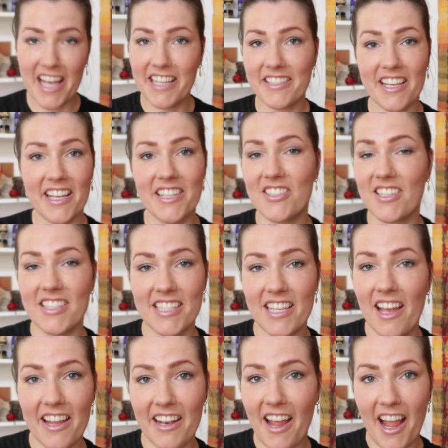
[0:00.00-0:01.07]
as I just
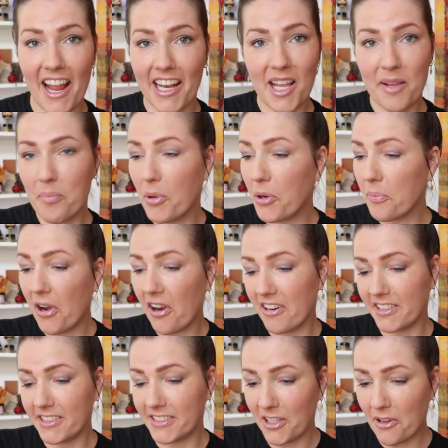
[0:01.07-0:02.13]
said, I need
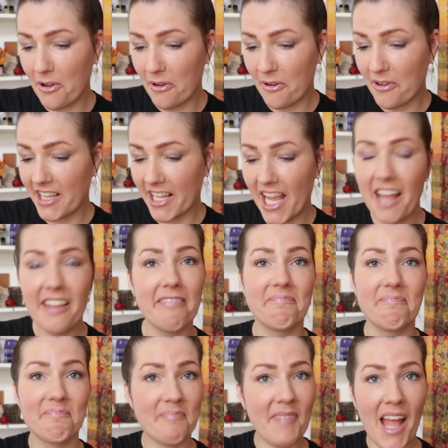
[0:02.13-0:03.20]
bookmarks, so
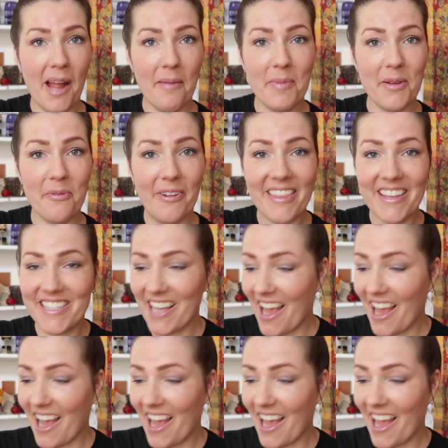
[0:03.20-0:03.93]
again, happy with this